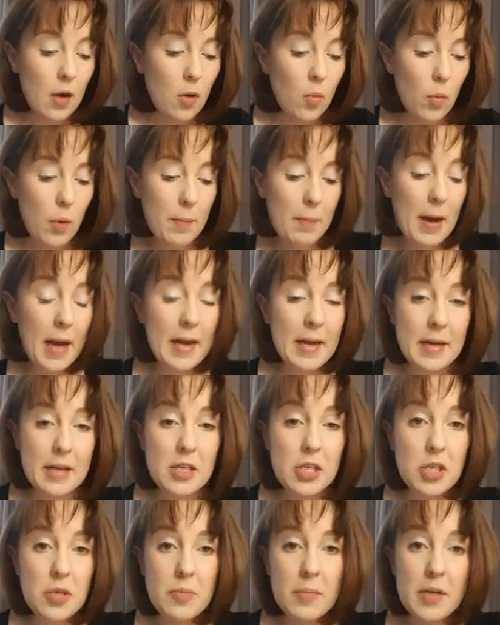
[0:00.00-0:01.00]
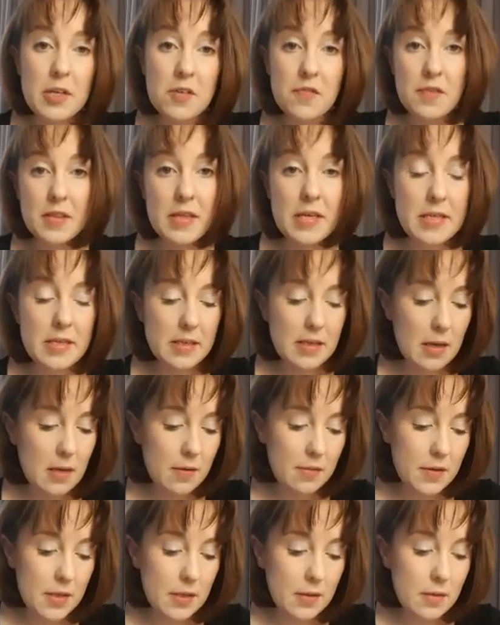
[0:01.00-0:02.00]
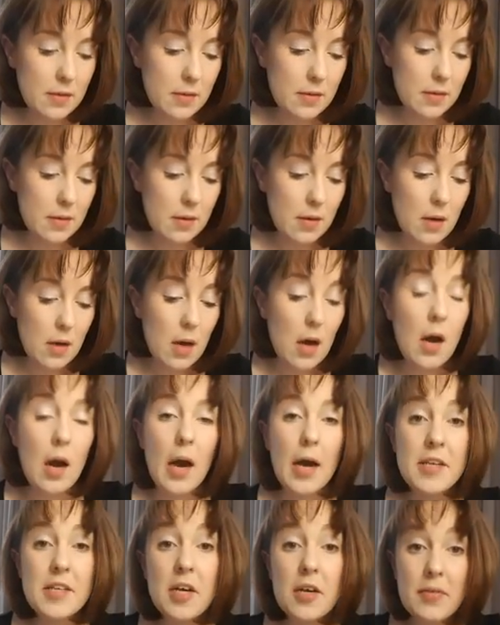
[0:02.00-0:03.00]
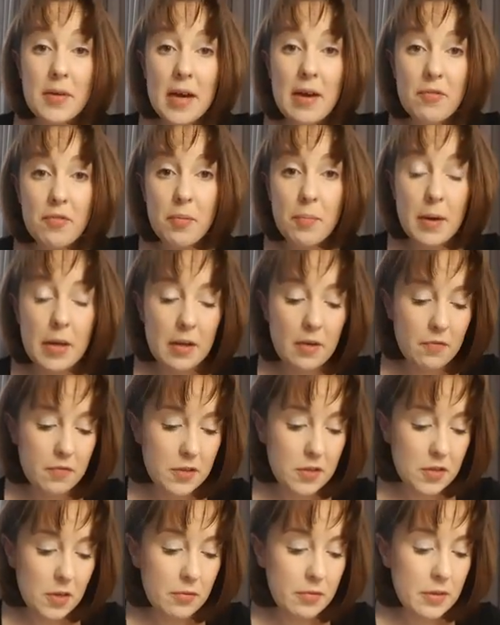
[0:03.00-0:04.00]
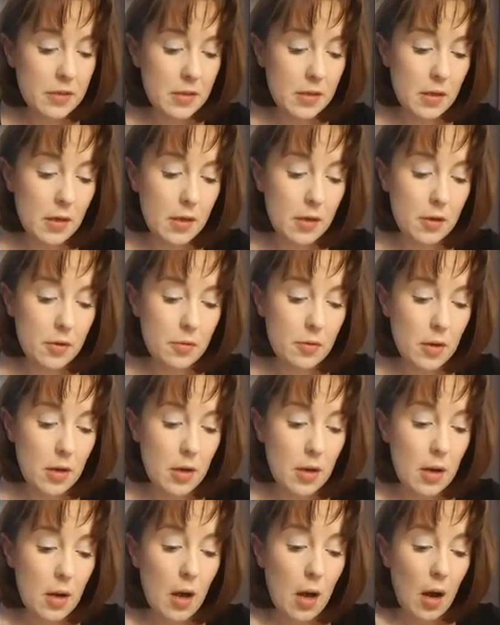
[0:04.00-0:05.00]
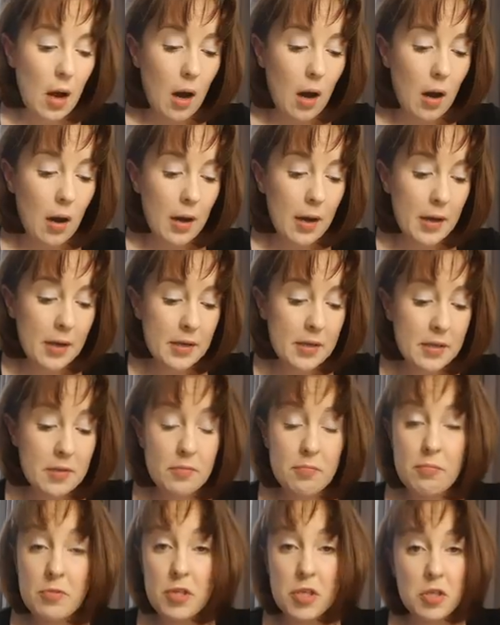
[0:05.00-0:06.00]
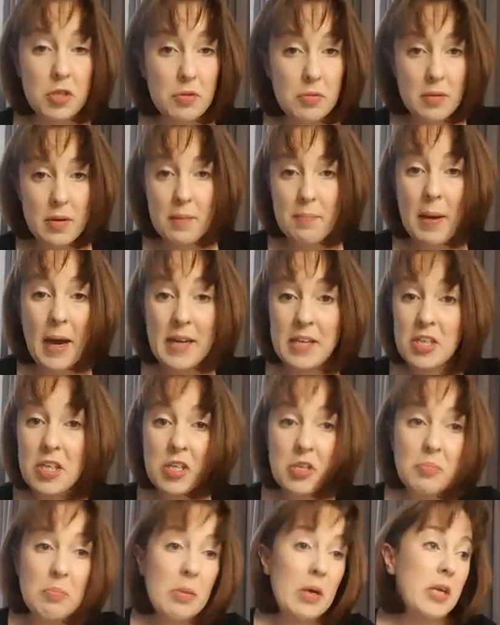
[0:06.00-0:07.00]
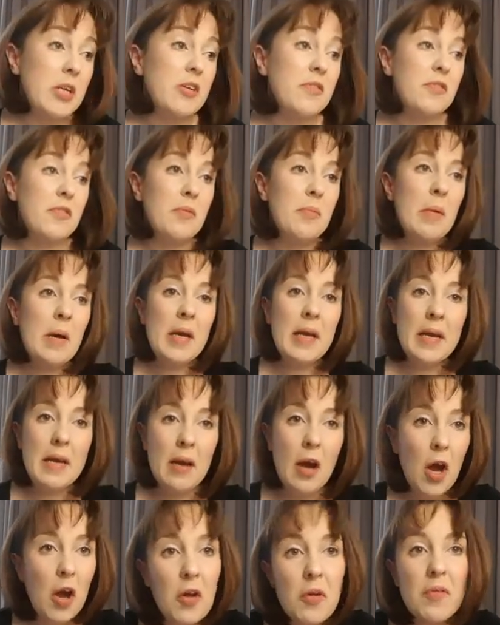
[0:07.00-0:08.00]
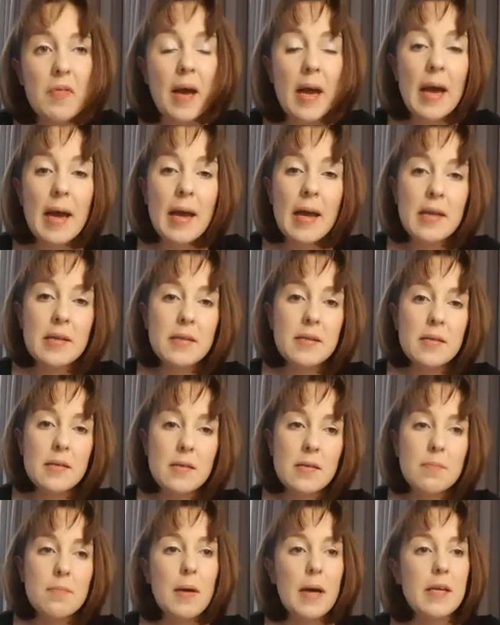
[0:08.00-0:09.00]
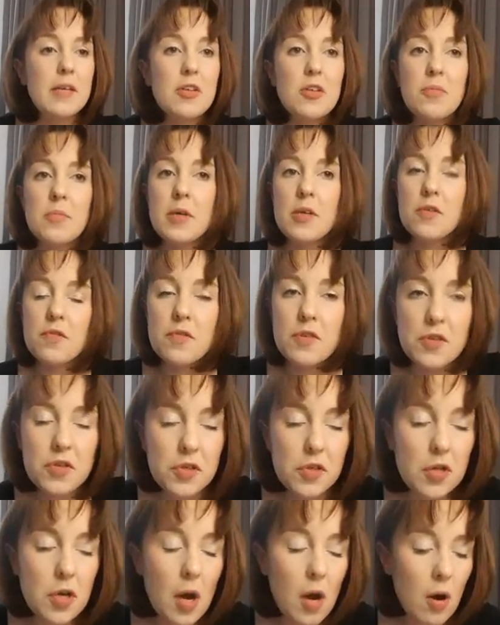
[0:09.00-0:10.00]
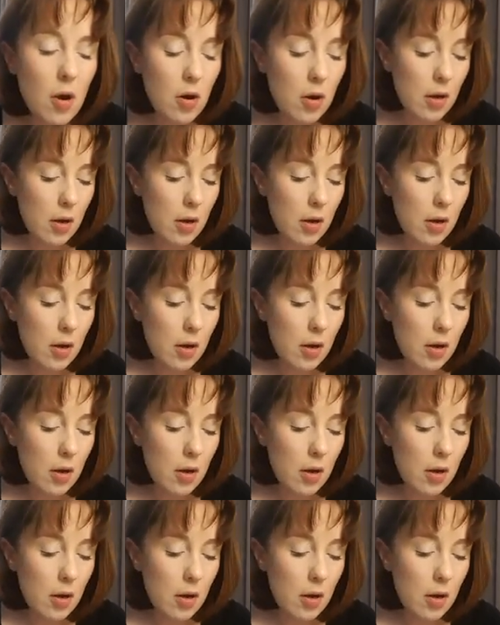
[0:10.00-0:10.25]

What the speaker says: we're paying too much for this service, I don't have the money for so-and-so, I pay too much for my overheads, pay too much for stock,